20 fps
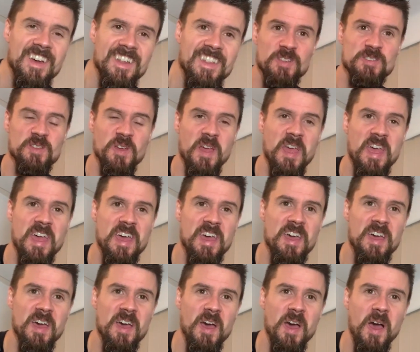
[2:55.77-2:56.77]
So
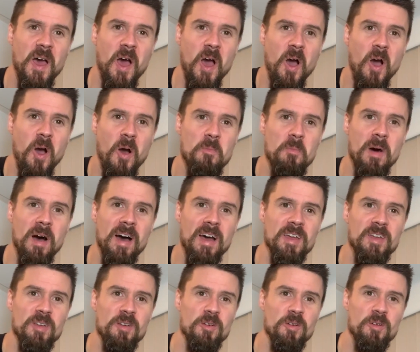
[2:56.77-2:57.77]
here are
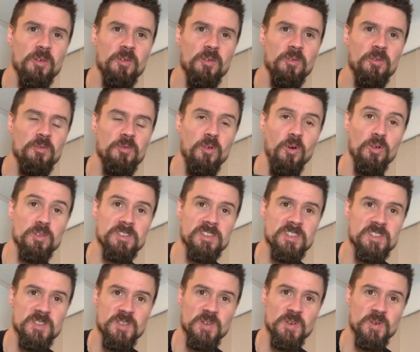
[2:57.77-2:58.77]
my
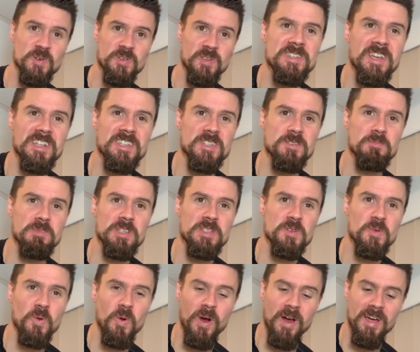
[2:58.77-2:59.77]
42cm
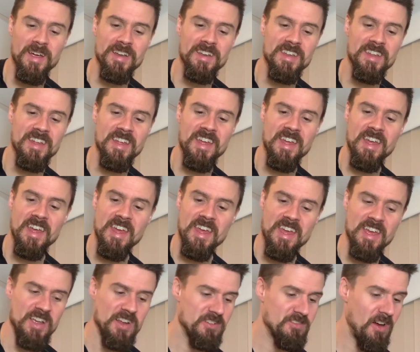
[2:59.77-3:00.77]
wide
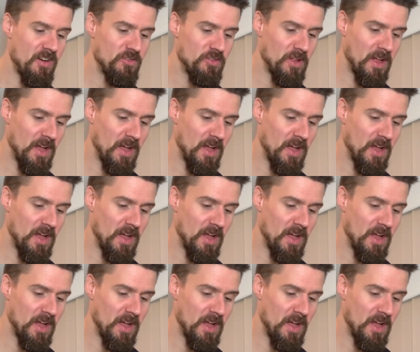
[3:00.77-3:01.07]
gravel